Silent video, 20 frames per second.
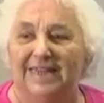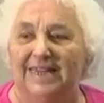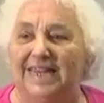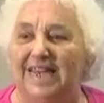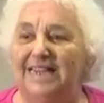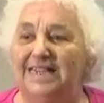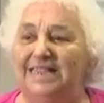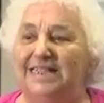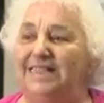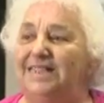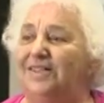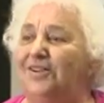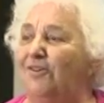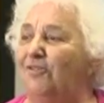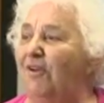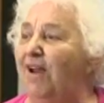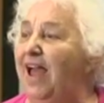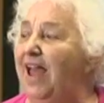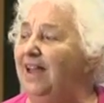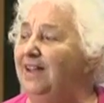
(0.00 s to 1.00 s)
This is
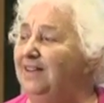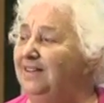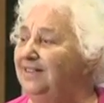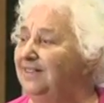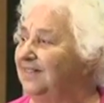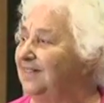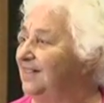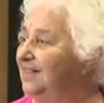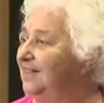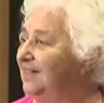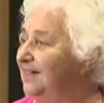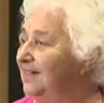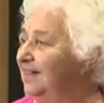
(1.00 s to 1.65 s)
great.